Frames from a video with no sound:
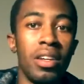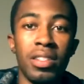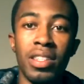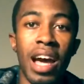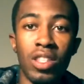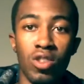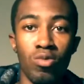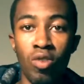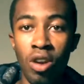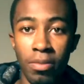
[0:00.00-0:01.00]
It's not too
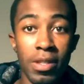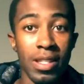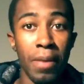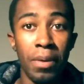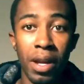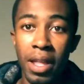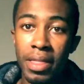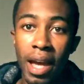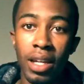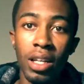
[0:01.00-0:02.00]
warm since I put it at
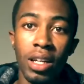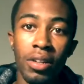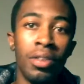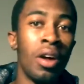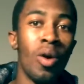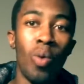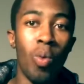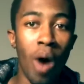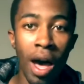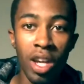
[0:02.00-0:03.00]
that good
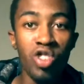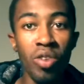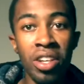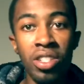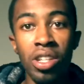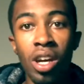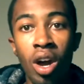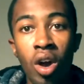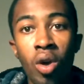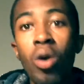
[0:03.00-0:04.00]
wattage
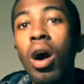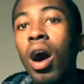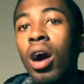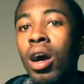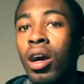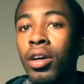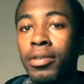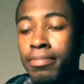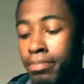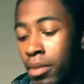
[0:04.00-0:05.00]
ratio.
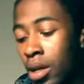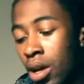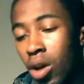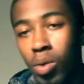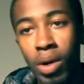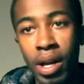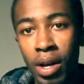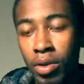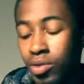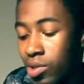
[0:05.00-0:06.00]
What
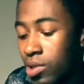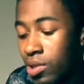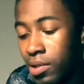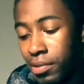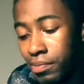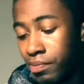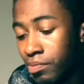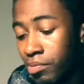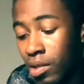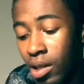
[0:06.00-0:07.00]
else?
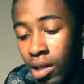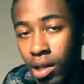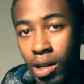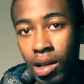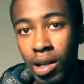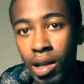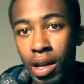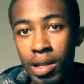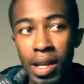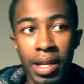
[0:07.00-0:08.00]

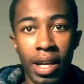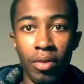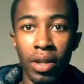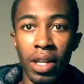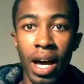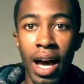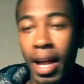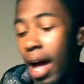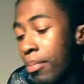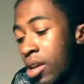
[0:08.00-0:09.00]
It didn't get really
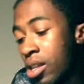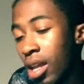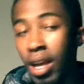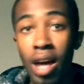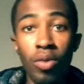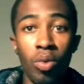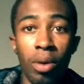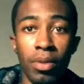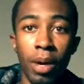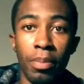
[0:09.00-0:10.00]
hot. I mean, it kind of
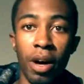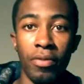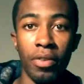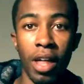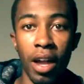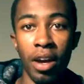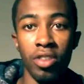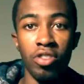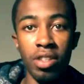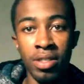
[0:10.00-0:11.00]
warmed up off of that
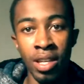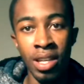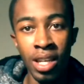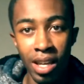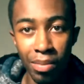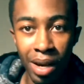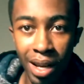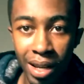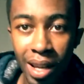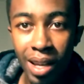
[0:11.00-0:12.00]
110 hit, but